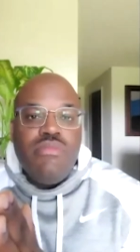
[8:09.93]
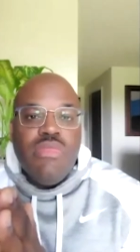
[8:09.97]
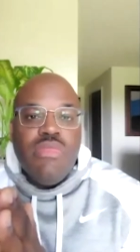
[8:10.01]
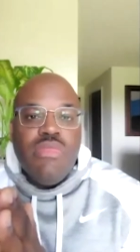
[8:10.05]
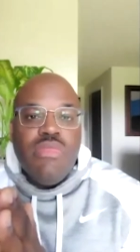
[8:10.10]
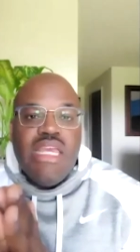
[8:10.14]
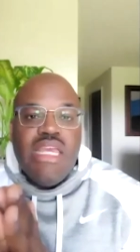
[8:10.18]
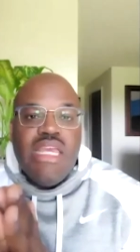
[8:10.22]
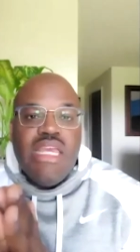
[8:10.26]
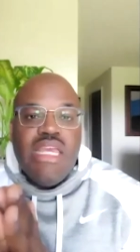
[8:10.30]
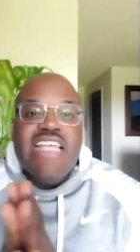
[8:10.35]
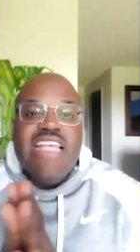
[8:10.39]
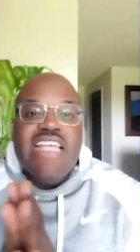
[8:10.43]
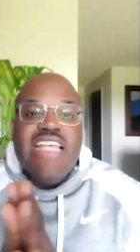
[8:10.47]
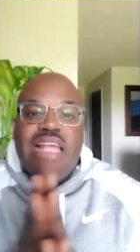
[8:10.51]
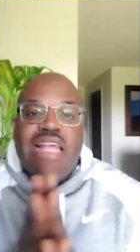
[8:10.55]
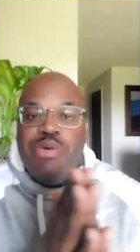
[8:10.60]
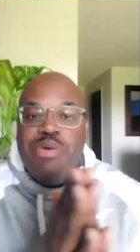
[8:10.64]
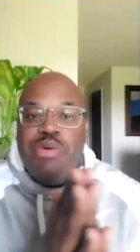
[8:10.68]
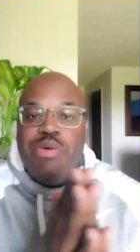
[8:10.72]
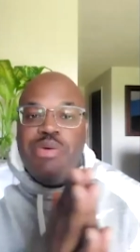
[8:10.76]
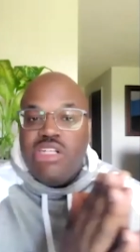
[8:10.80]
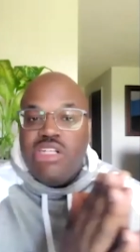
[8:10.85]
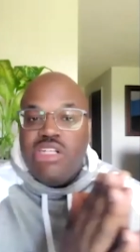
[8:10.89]
it's like
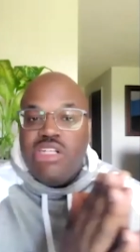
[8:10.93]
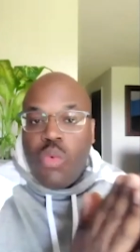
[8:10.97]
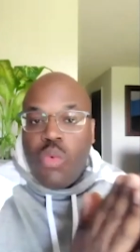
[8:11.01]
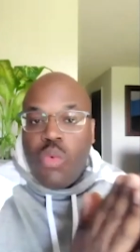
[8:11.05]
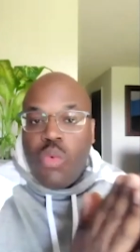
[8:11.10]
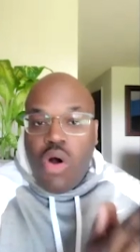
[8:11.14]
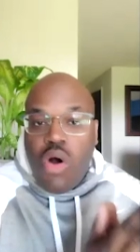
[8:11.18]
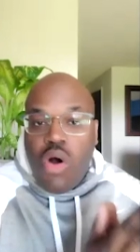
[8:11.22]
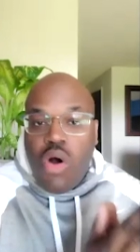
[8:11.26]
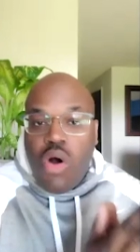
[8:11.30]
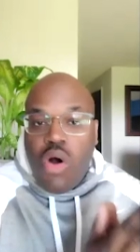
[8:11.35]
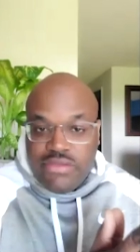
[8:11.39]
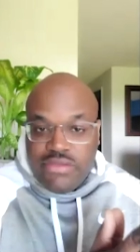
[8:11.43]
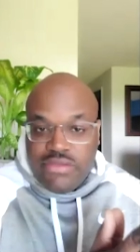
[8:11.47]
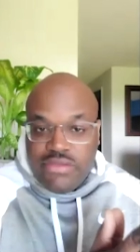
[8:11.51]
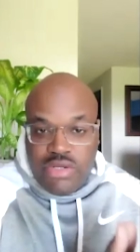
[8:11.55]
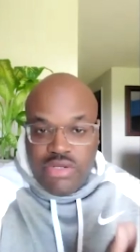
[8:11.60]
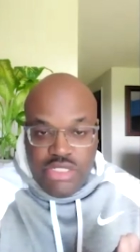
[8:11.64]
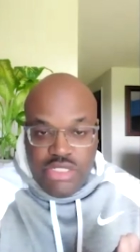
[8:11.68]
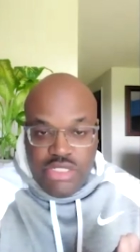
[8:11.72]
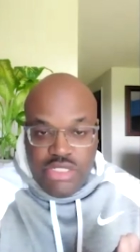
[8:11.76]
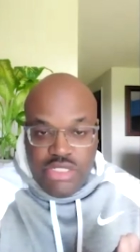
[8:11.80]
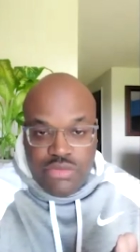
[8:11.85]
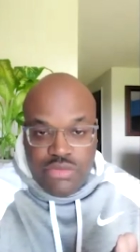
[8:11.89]
putting a wall in front of you.
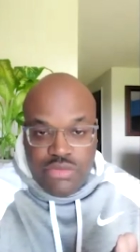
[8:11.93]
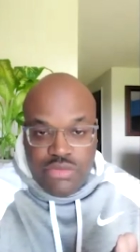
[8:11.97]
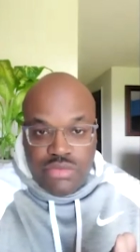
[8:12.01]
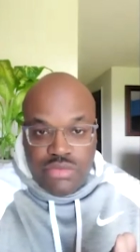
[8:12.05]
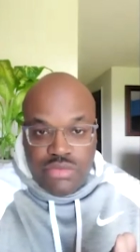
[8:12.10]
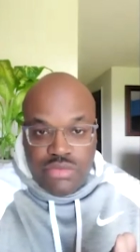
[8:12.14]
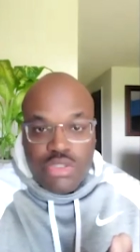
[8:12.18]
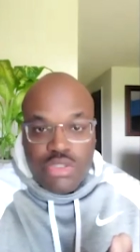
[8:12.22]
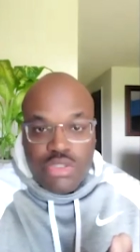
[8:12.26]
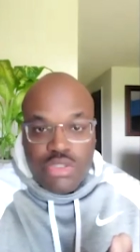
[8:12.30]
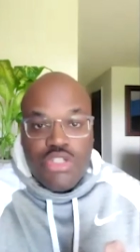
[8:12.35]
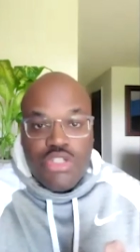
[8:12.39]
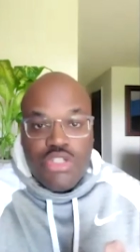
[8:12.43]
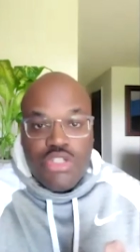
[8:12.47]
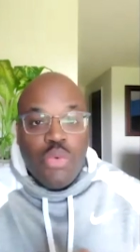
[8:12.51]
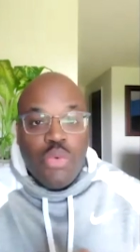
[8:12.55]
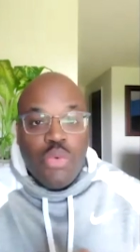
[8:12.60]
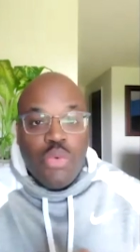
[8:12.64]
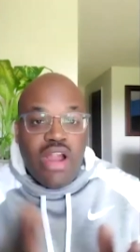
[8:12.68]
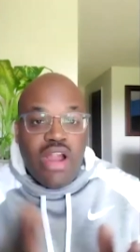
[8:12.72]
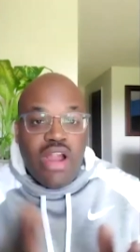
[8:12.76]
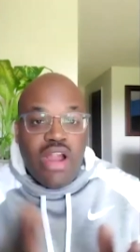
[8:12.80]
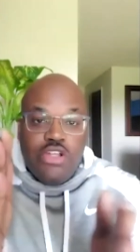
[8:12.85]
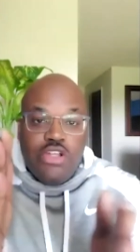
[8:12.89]
So wherever
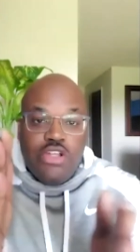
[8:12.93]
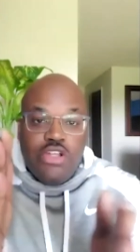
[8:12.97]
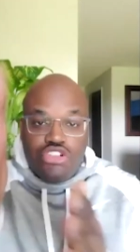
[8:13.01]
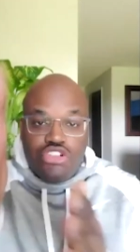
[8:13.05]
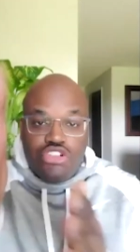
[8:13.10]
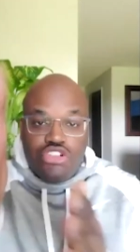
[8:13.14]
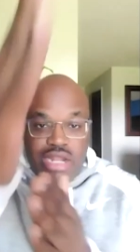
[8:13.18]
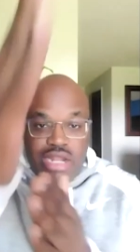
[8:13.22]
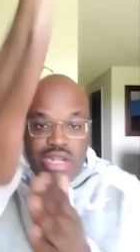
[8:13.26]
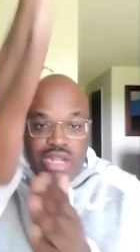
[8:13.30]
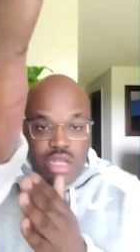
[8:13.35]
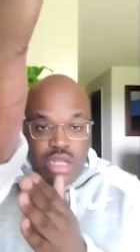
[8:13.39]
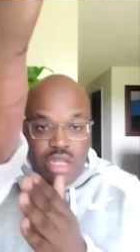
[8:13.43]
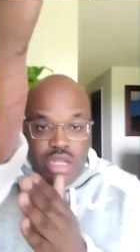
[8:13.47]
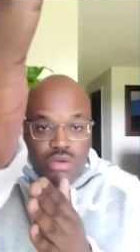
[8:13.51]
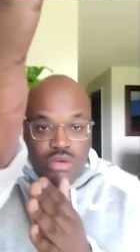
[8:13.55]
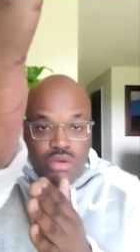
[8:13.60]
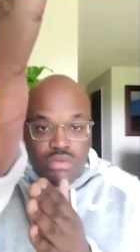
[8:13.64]
you're trying to go,